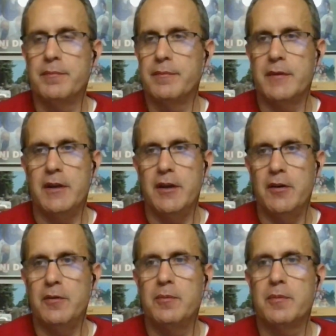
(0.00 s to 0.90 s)
you
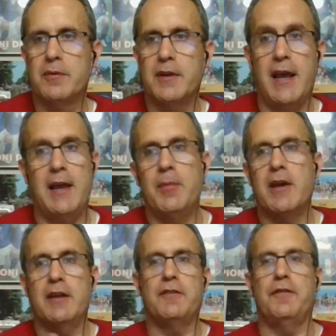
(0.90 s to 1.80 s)
know, game
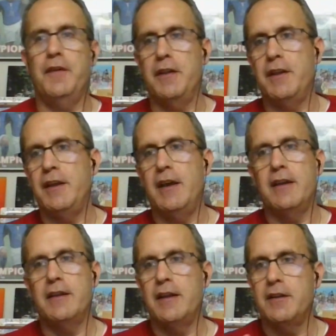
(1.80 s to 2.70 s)
against Philly,
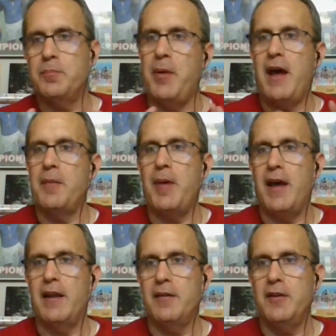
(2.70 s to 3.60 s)
and then as bad
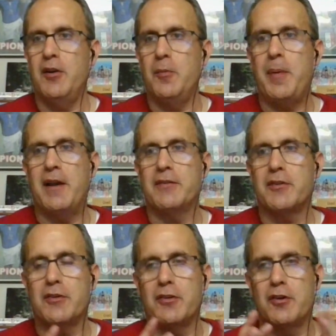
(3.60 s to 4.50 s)
about, you know, about as
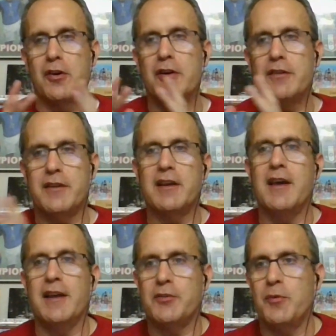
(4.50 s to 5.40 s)
good as it
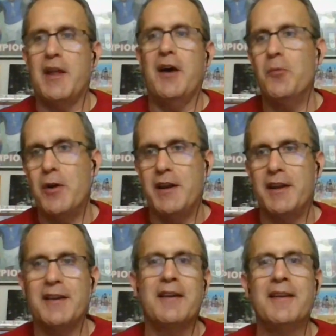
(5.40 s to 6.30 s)
gets without
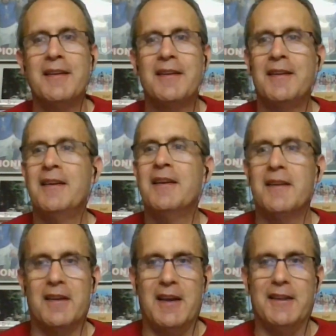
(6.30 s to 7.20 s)
winning yeah.
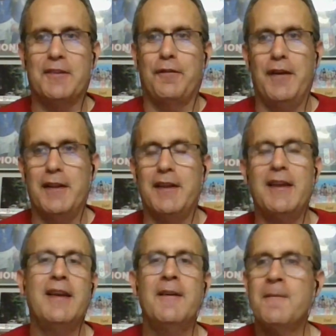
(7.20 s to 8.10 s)
against
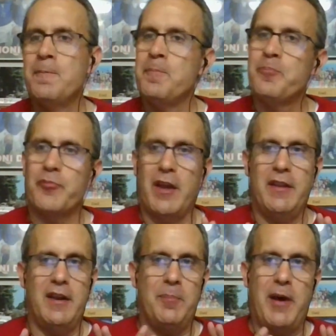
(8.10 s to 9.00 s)
Philly, and
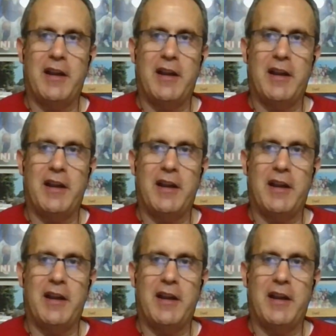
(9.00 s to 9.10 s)
then about